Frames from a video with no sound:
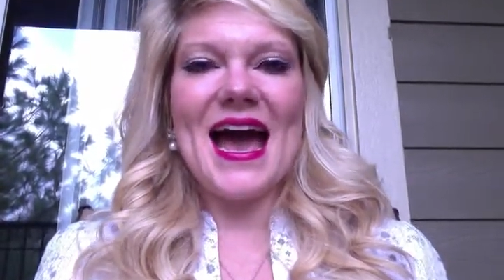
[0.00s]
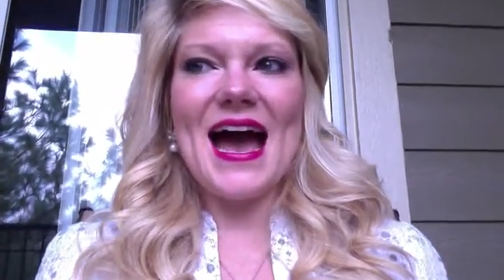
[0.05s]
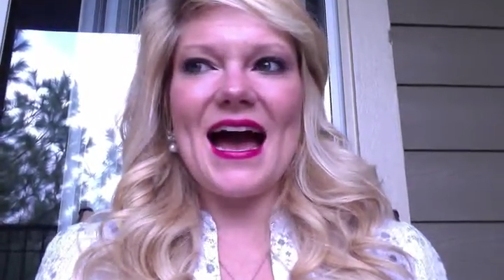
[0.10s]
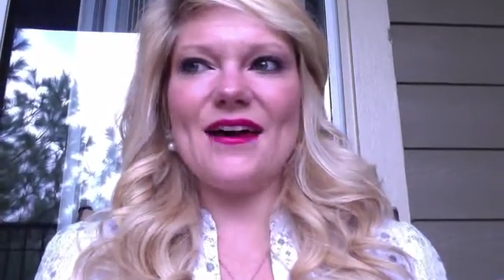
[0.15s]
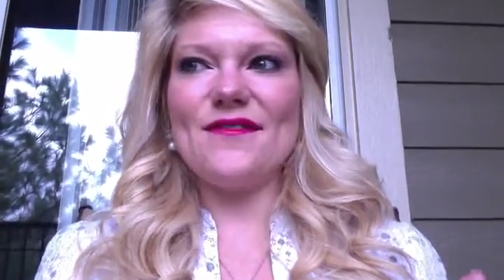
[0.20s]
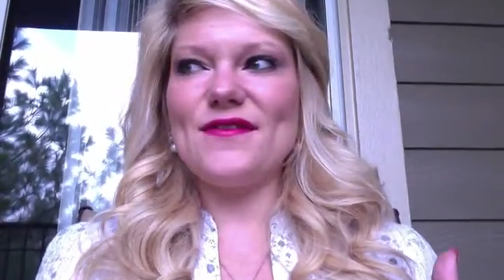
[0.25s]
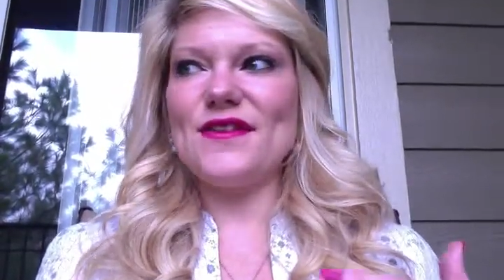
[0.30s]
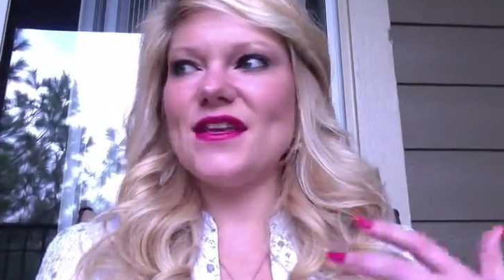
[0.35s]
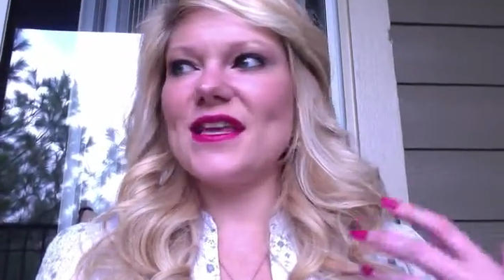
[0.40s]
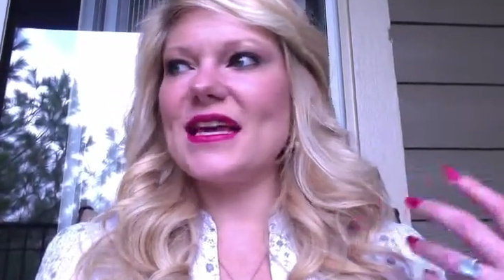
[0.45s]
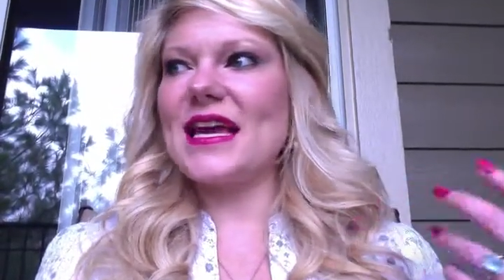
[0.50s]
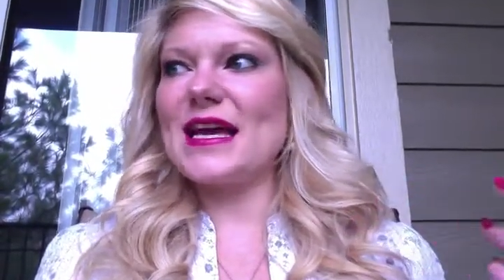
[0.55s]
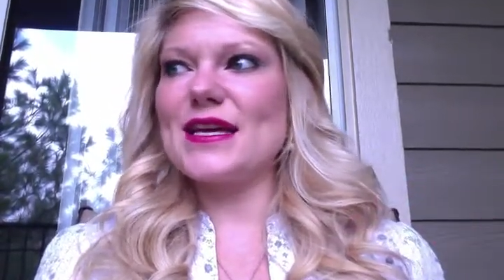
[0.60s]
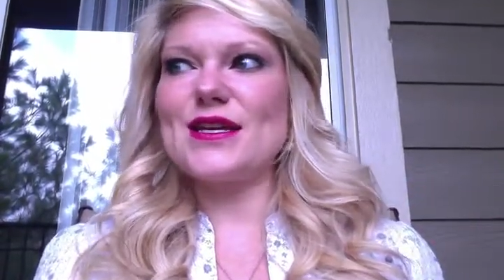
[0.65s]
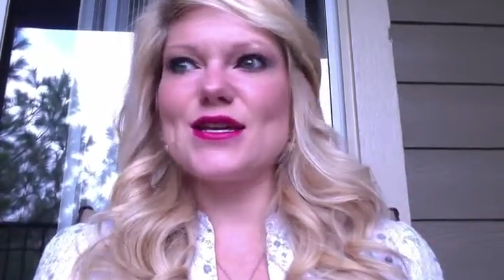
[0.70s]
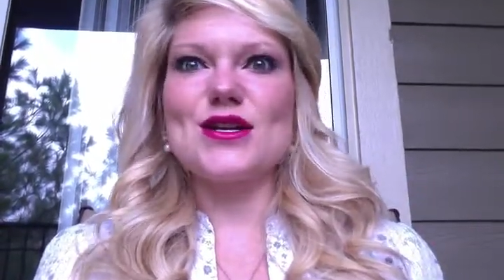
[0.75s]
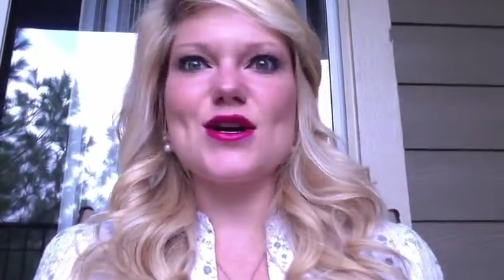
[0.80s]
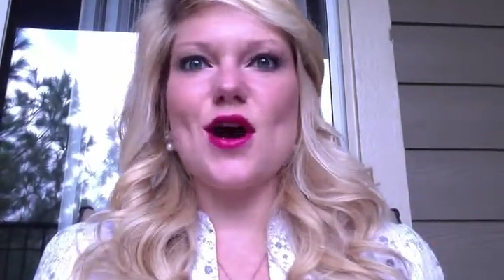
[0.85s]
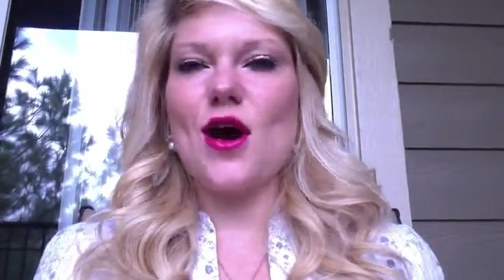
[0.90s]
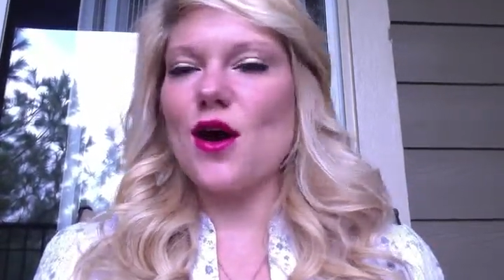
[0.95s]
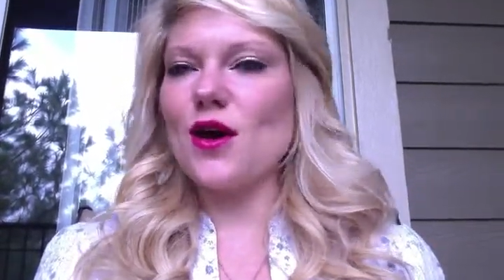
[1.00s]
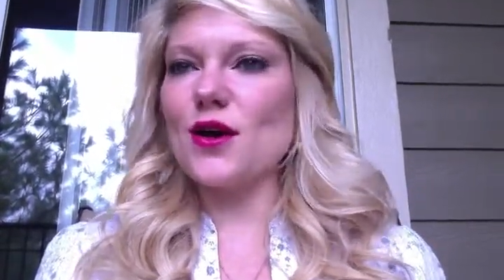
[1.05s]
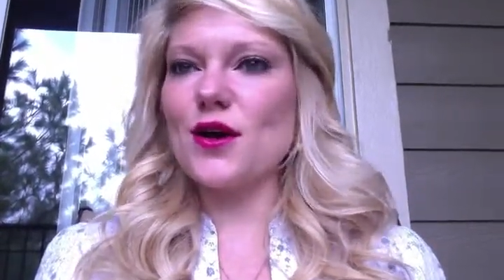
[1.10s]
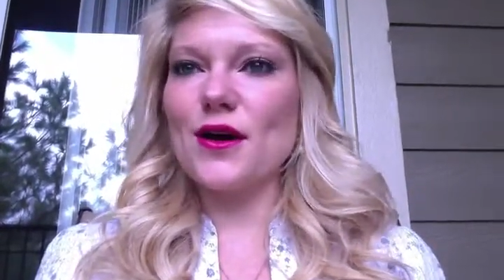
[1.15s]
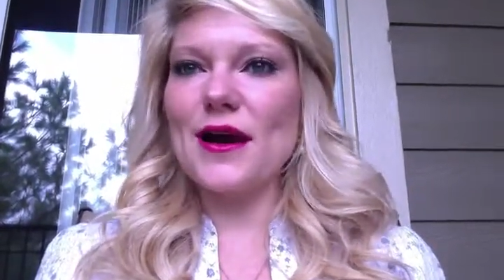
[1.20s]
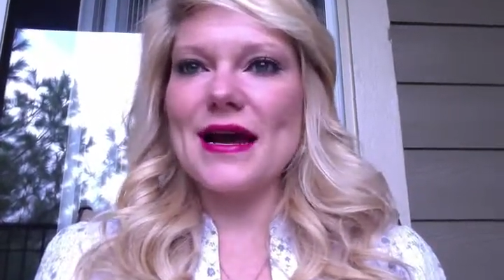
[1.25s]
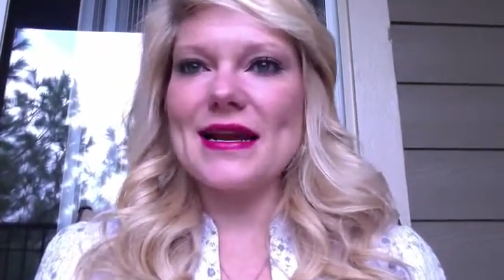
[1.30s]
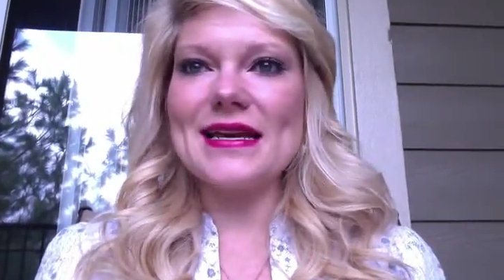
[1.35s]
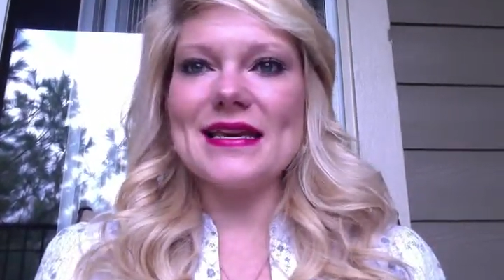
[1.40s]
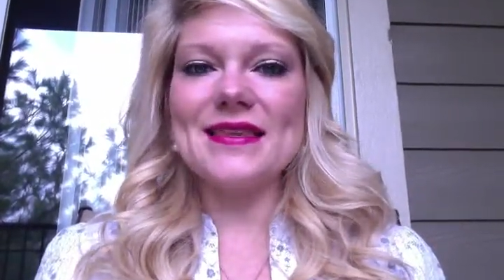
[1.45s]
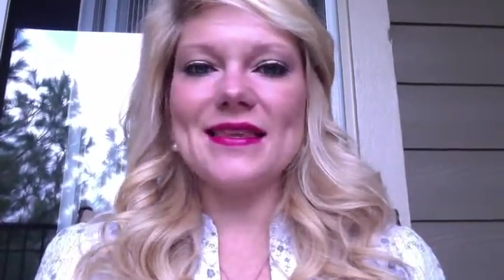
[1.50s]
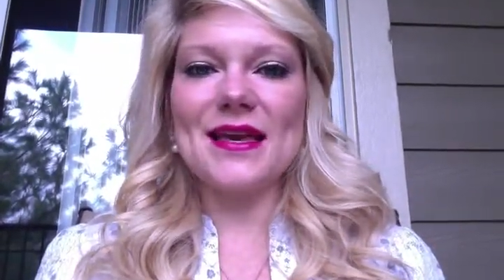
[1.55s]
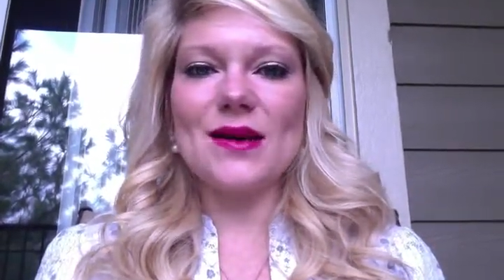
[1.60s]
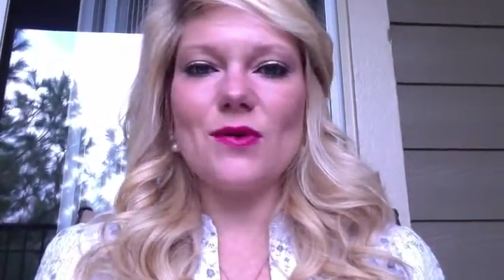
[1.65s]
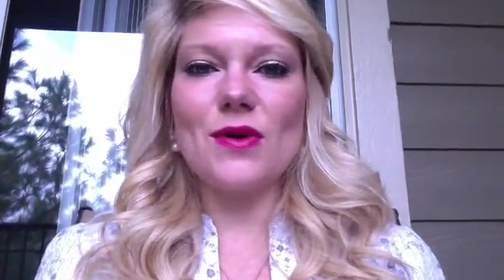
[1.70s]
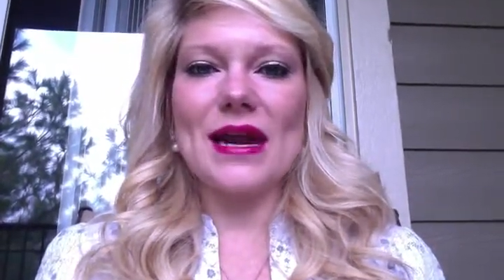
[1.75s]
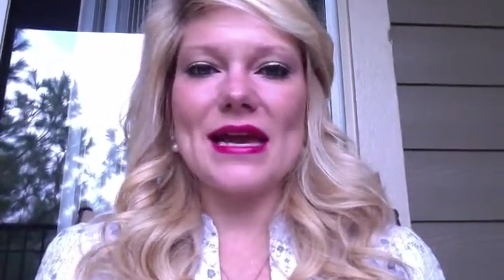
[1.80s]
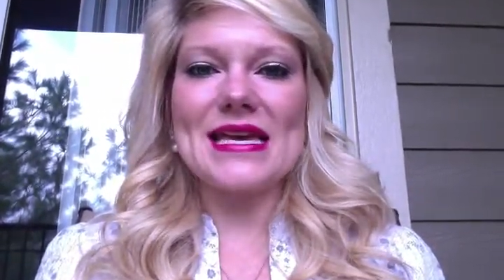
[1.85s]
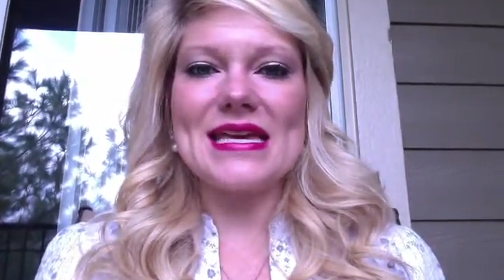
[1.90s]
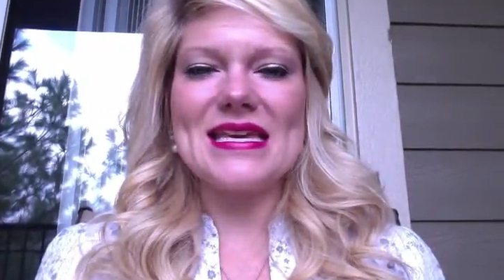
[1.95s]
I feel like I can conquer anything,
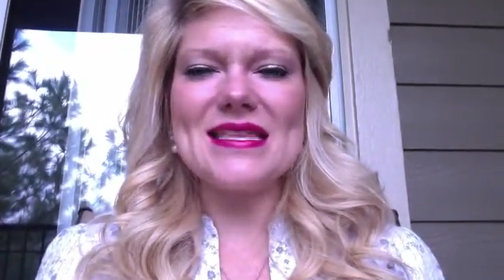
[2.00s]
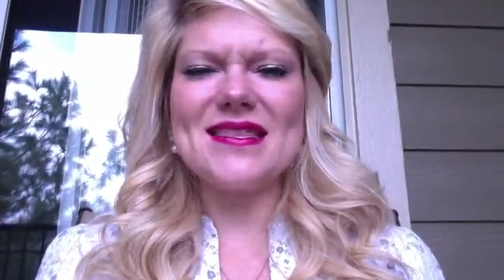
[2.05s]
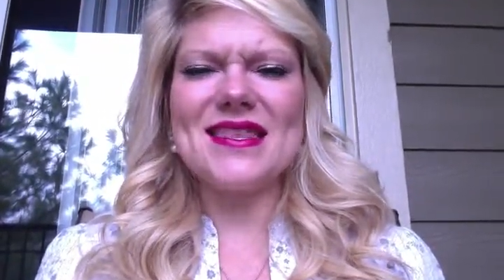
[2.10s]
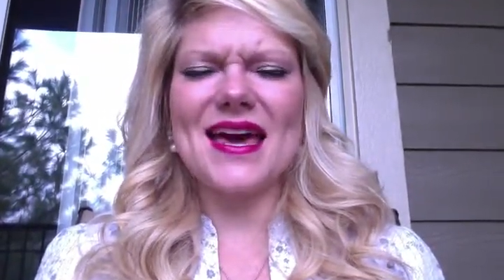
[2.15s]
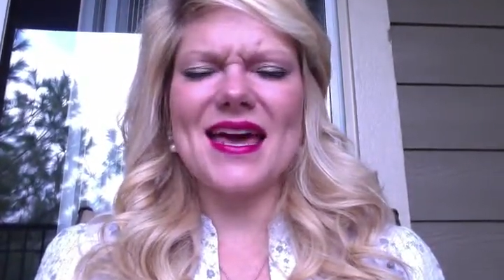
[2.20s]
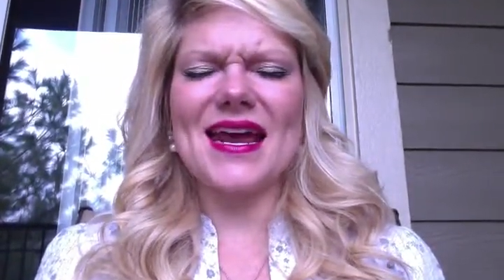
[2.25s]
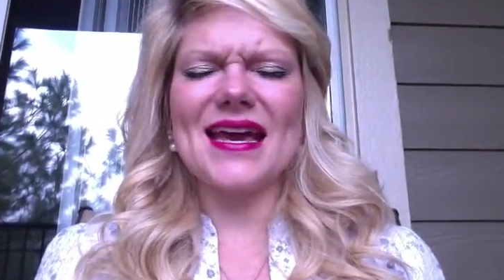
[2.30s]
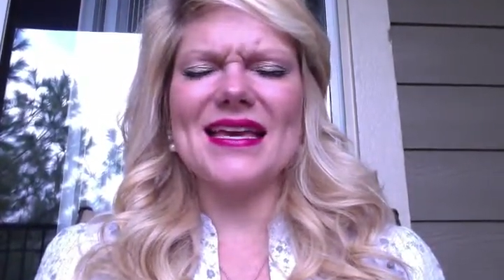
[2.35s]
when I eat that,